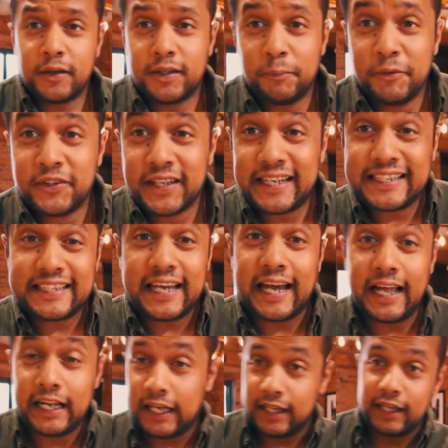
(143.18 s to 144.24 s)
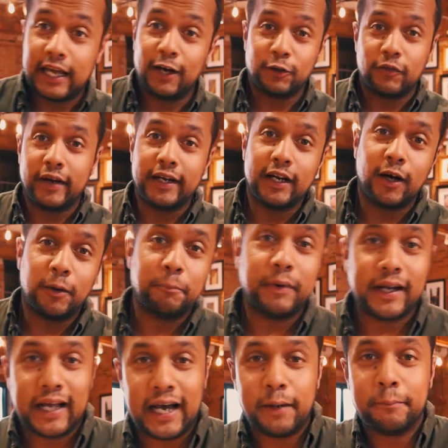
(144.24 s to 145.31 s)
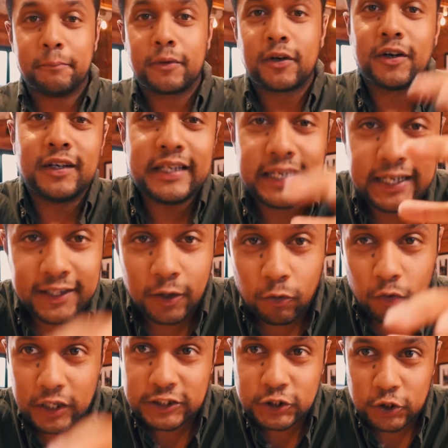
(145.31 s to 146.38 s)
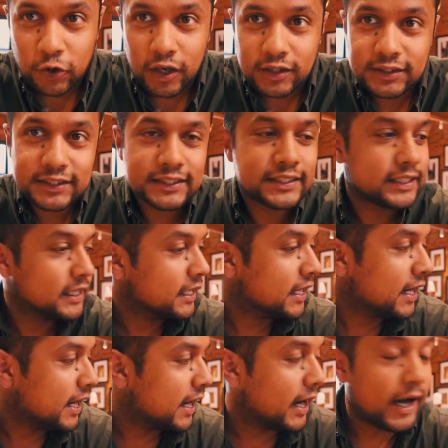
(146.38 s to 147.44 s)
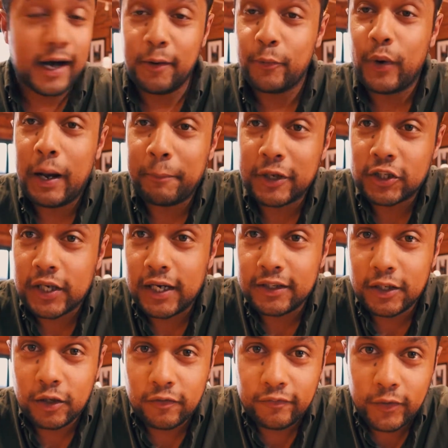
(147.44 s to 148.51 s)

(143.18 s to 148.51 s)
The music is hella loud right now, but I'm currently in the restaurant. Uh, I'm gonna try the new